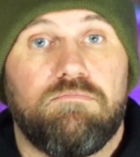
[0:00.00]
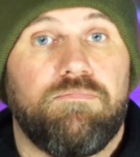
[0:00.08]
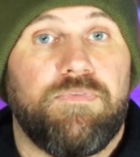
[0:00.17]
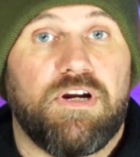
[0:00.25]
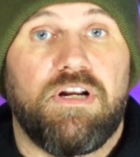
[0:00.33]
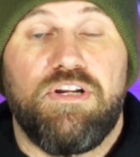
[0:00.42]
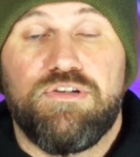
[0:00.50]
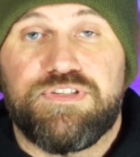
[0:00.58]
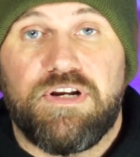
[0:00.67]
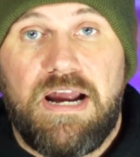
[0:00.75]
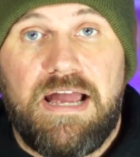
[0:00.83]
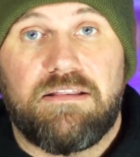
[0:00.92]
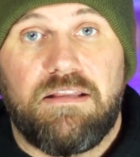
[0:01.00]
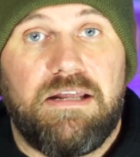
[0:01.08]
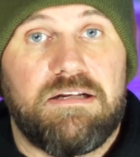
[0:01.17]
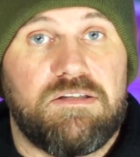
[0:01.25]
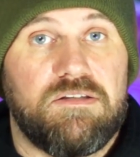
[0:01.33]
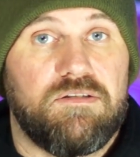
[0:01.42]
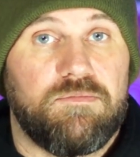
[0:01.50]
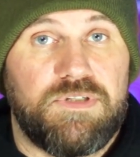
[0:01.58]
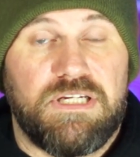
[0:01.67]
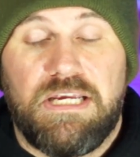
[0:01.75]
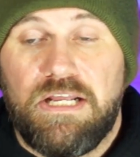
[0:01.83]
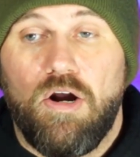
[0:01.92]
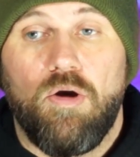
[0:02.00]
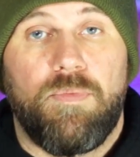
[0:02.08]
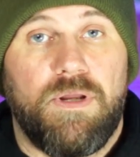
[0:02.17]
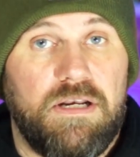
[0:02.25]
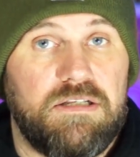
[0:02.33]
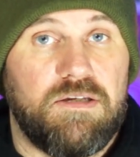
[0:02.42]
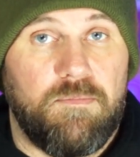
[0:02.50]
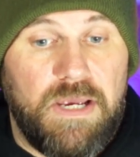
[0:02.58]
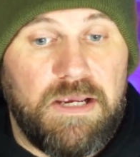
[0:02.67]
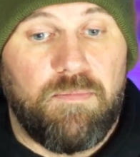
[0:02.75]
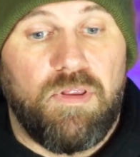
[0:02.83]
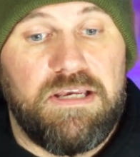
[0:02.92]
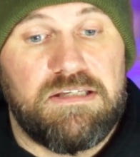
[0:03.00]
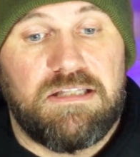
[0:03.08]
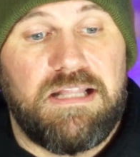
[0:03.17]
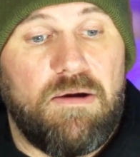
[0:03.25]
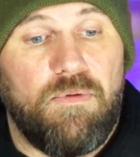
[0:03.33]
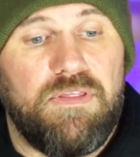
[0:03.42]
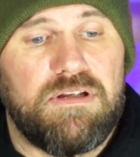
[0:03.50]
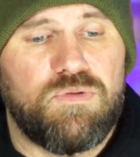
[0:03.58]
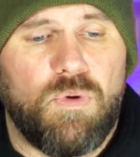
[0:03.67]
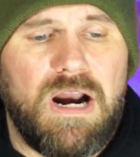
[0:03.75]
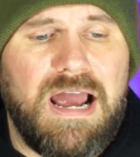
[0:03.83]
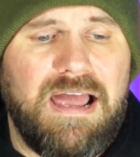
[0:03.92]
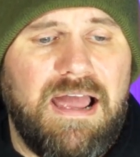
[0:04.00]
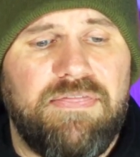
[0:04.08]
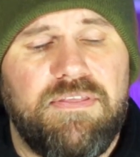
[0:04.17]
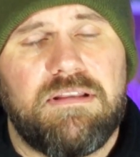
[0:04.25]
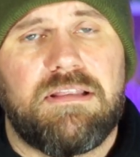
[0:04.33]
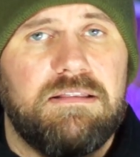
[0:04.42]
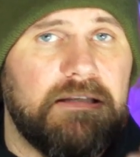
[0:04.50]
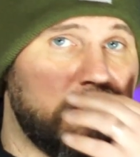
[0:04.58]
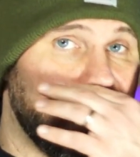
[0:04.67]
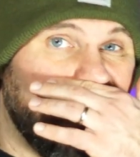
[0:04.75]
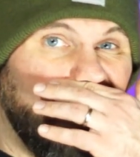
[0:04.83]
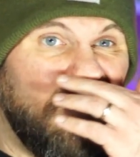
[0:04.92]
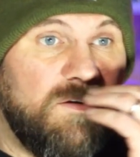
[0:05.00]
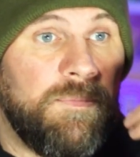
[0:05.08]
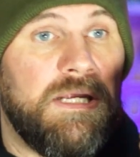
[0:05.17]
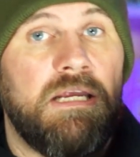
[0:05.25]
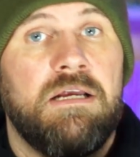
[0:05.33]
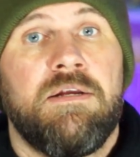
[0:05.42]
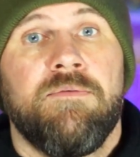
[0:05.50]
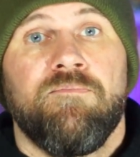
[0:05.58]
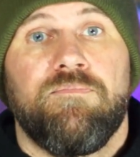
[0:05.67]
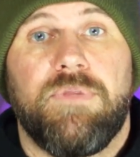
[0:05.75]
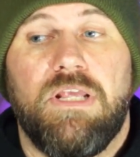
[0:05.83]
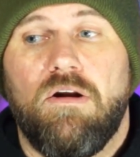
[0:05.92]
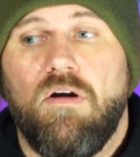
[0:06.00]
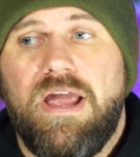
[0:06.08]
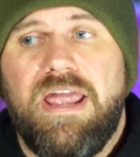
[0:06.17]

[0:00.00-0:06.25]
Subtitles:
they're going to use their athleticism to get open, to make plays and that with it, to where I think that this is going to be, you're